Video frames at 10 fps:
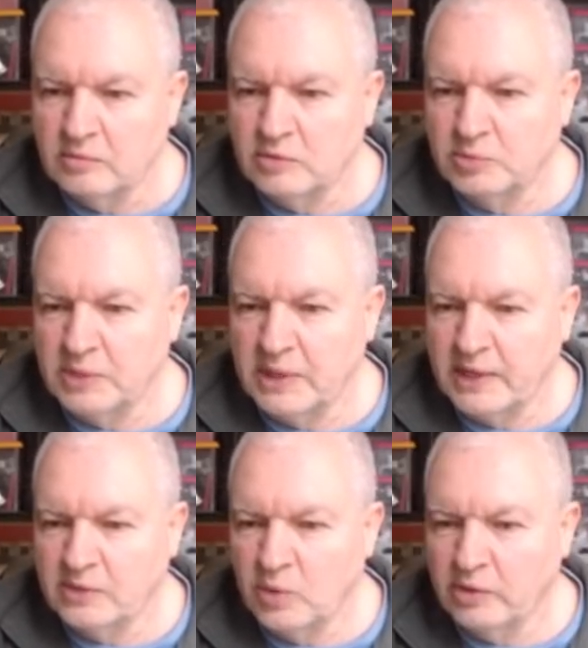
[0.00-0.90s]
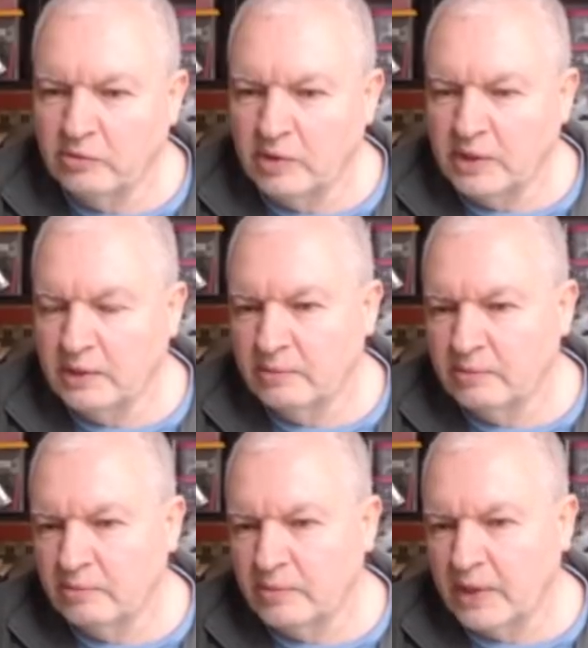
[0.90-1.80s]
It should be LED 1 really.
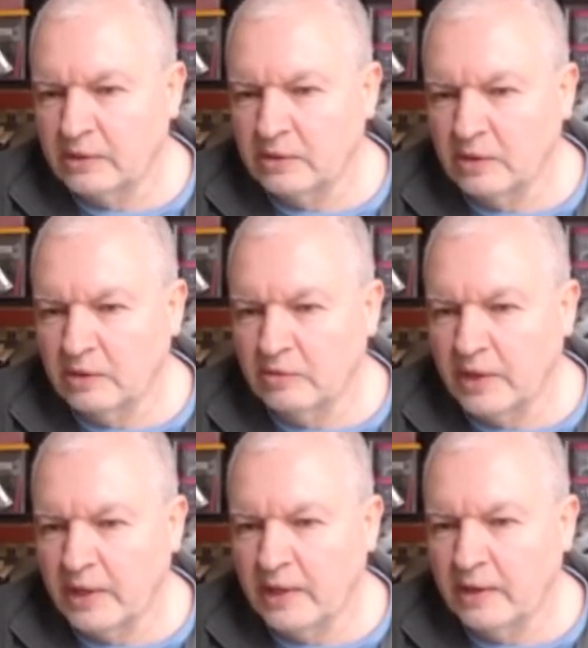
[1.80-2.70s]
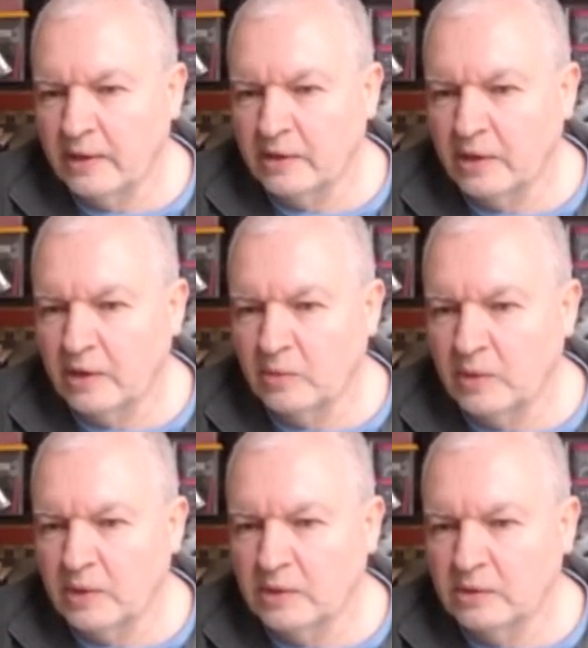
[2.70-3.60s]
That can go there, and
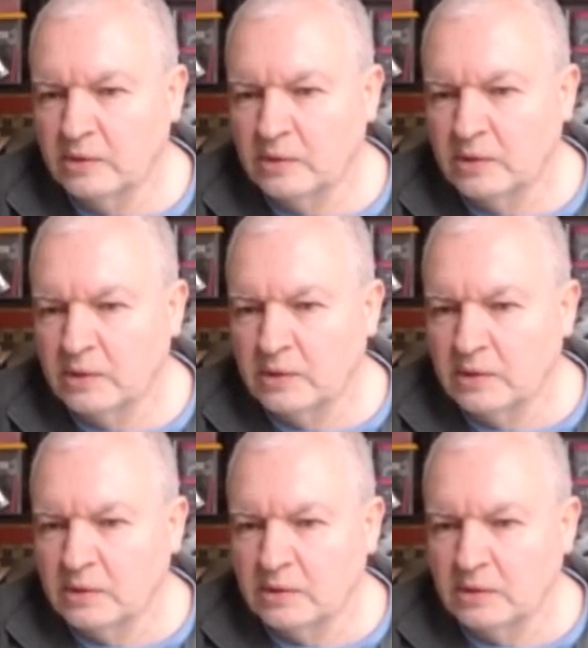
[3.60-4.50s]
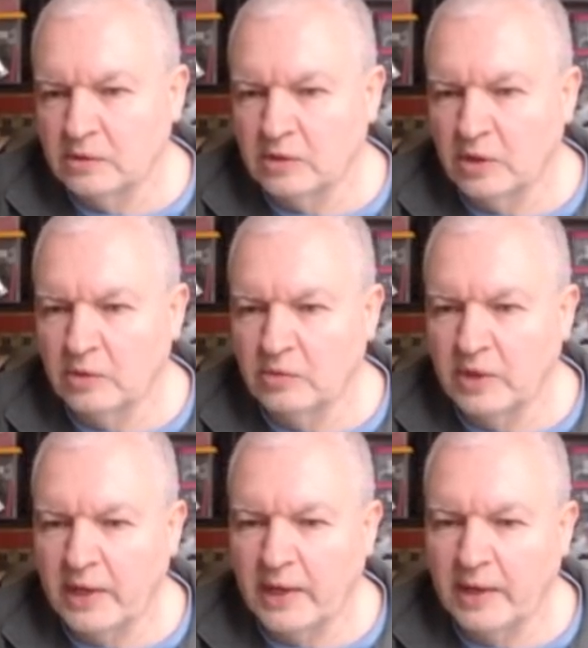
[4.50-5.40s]
R1 can go
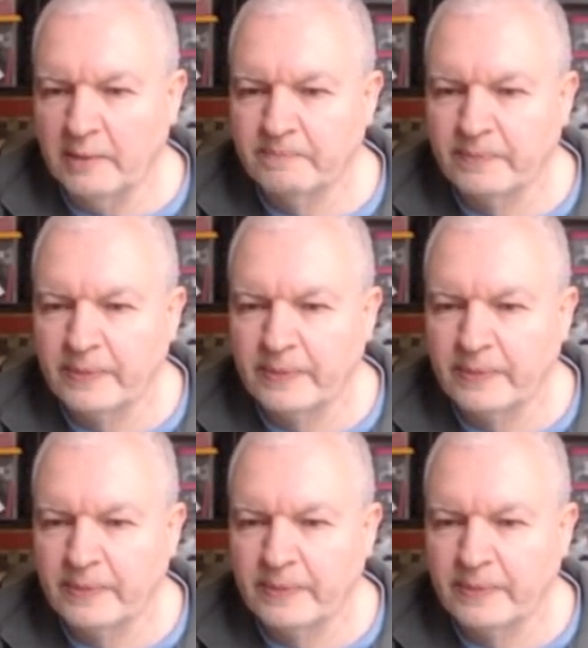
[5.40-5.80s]
there.